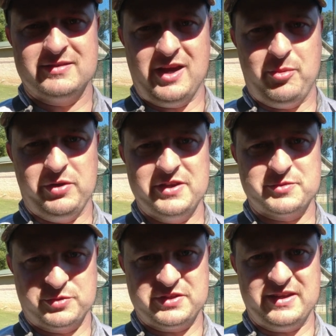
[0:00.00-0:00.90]
God
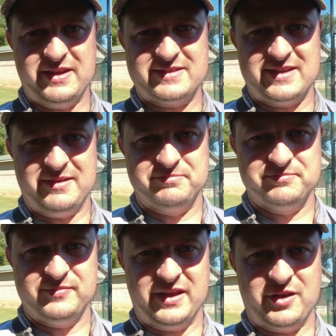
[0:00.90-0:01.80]
bless. We'll see you next time.
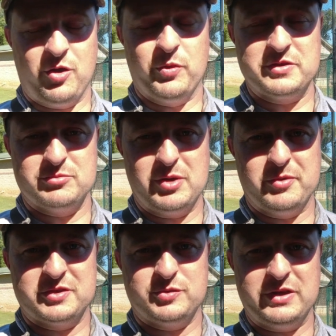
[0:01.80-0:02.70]
And always
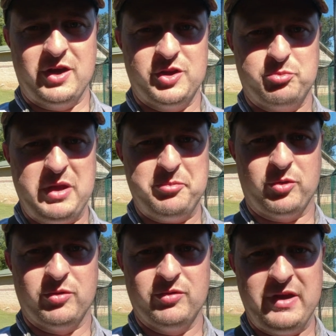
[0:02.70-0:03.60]
remember to treat other
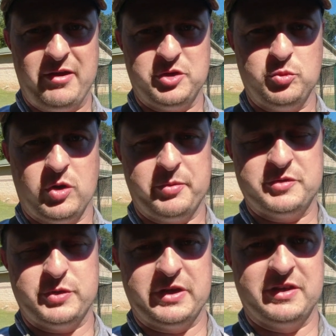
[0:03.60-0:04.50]
people how you want to be
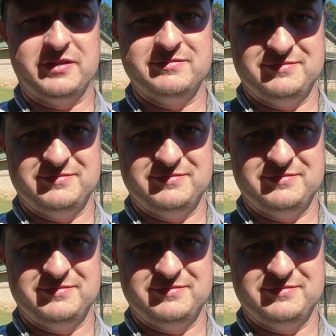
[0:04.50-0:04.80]
treated.